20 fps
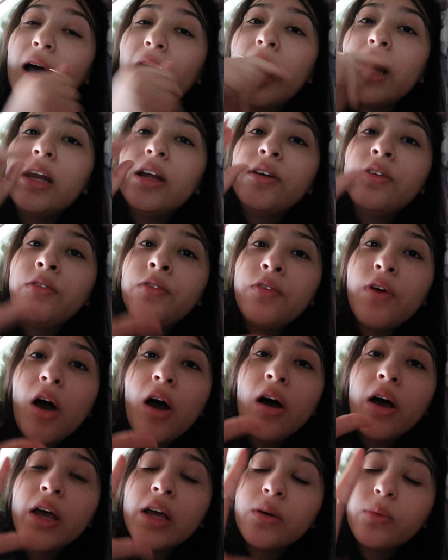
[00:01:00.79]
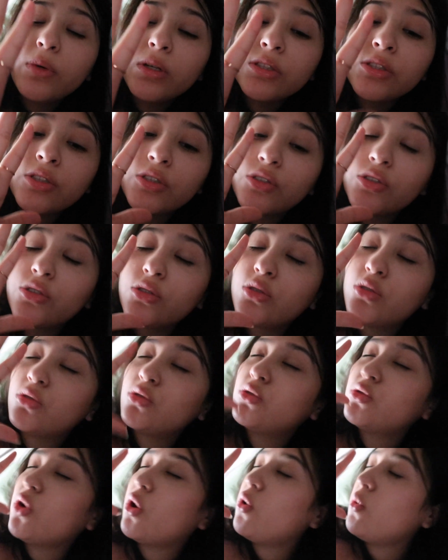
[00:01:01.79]
I love fall and winter
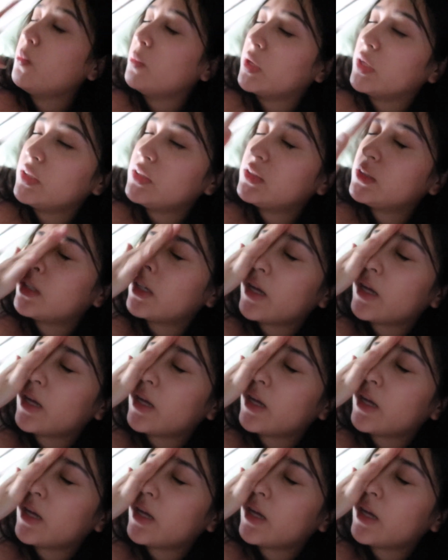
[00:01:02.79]
so much.